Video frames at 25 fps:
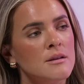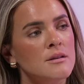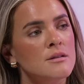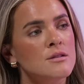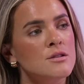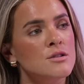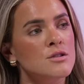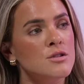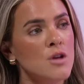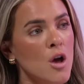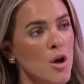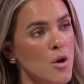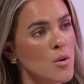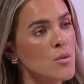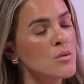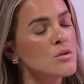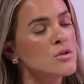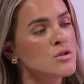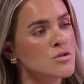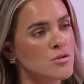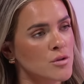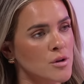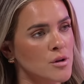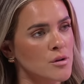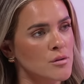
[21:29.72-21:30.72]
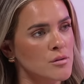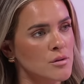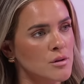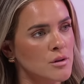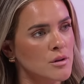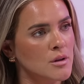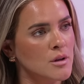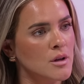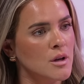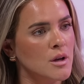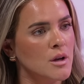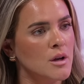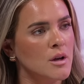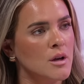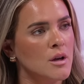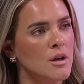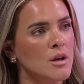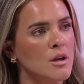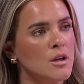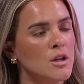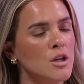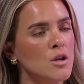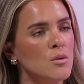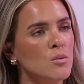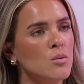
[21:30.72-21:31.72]
so true.
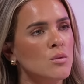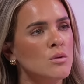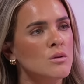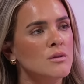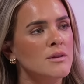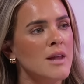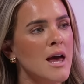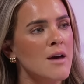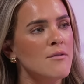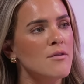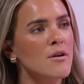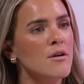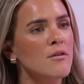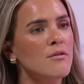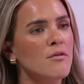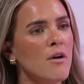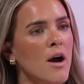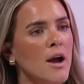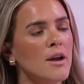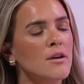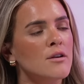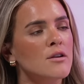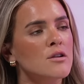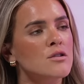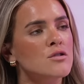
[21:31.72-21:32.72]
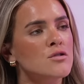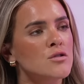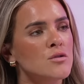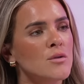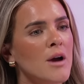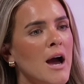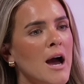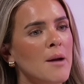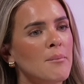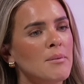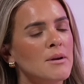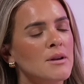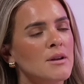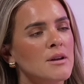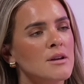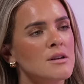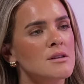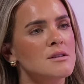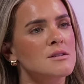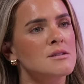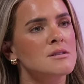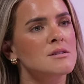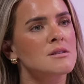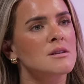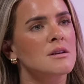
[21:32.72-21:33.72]
You like will that. never find true
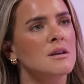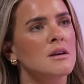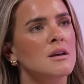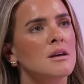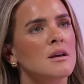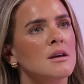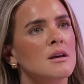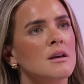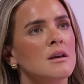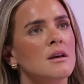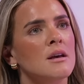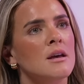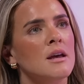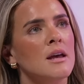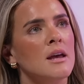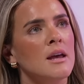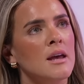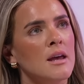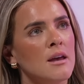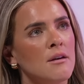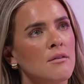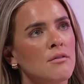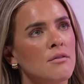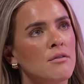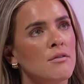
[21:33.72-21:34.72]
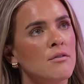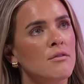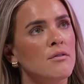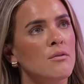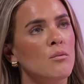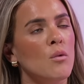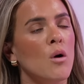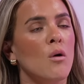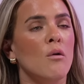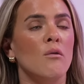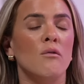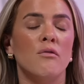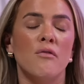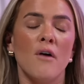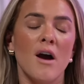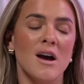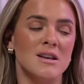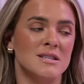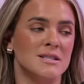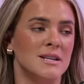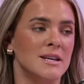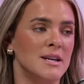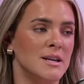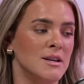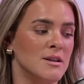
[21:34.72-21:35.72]
happiness if, well,
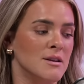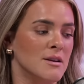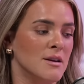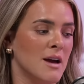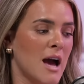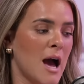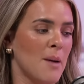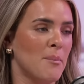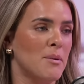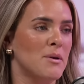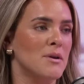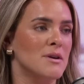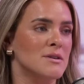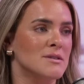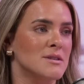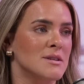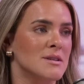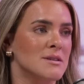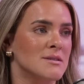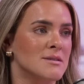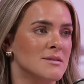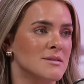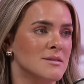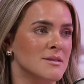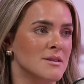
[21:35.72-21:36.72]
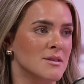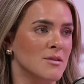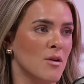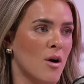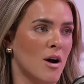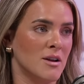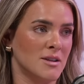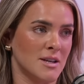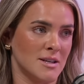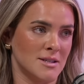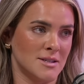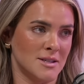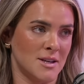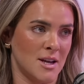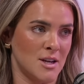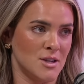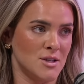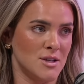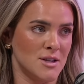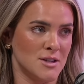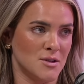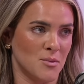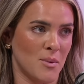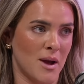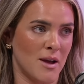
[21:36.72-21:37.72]
firstly, happiness is not a
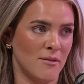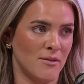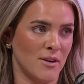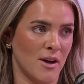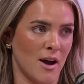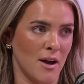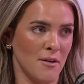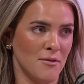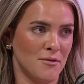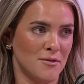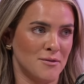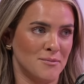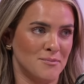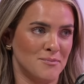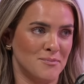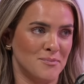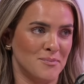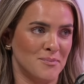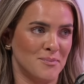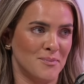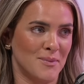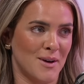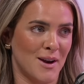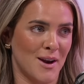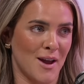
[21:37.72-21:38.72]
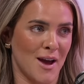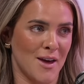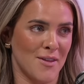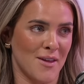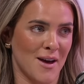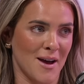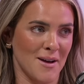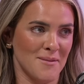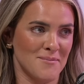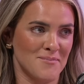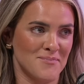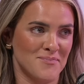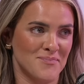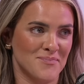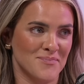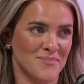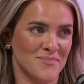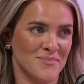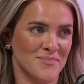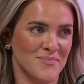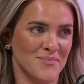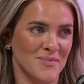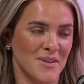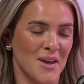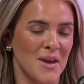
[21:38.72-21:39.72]
destination, it's a way of life. I like that. There we
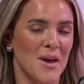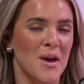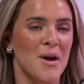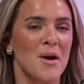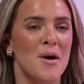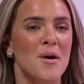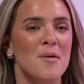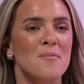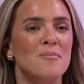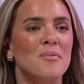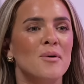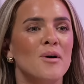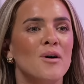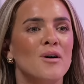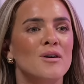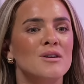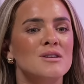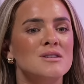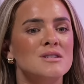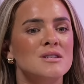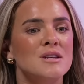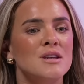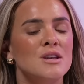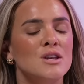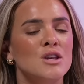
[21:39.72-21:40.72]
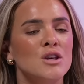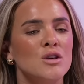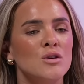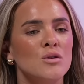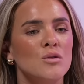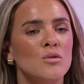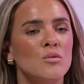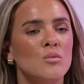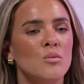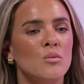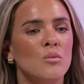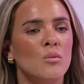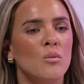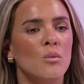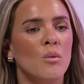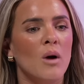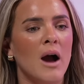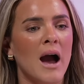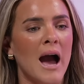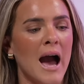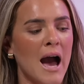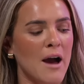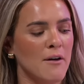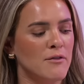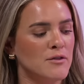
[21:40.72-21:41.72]
go. But you
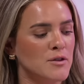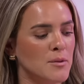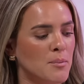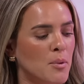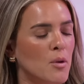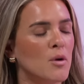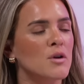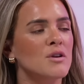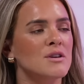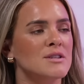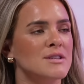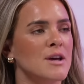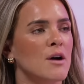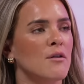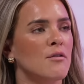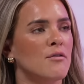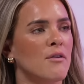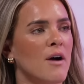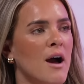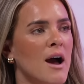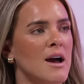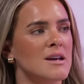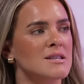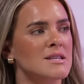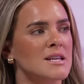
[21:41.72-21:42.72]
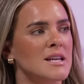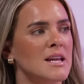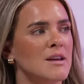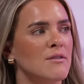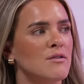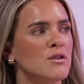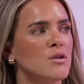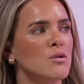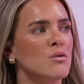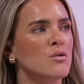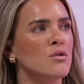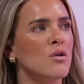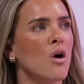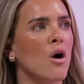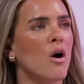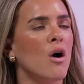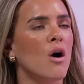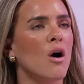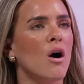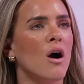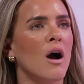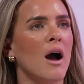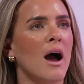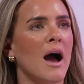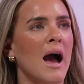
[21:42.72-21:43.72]
have to put yourself first. And if you're not
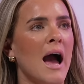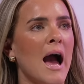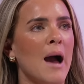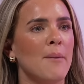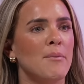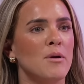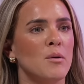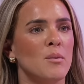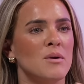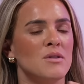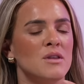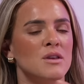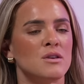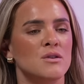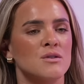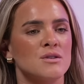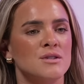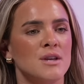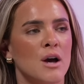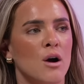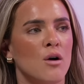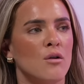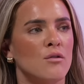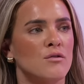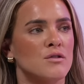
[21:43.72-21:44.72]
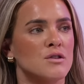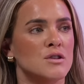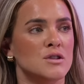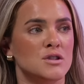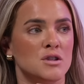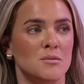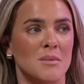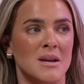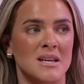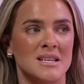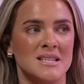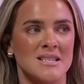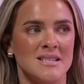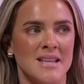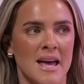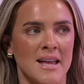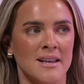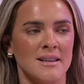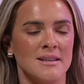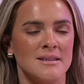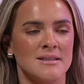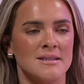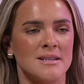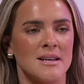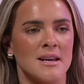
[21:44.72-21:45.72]
happy within yourself to some
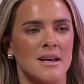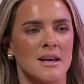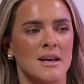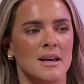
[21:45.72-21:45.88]
extent,